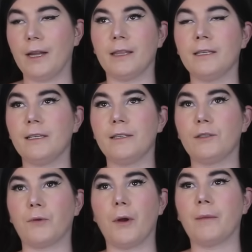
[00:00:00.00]
and this is
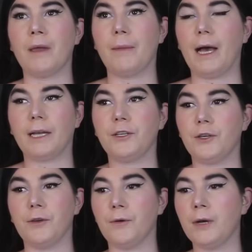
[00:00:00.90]
throwing me back
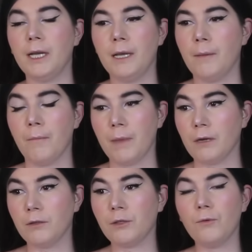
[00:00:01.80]
to
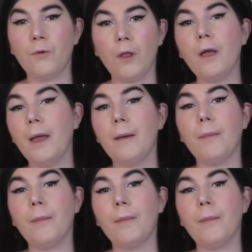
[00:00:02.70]
middle school,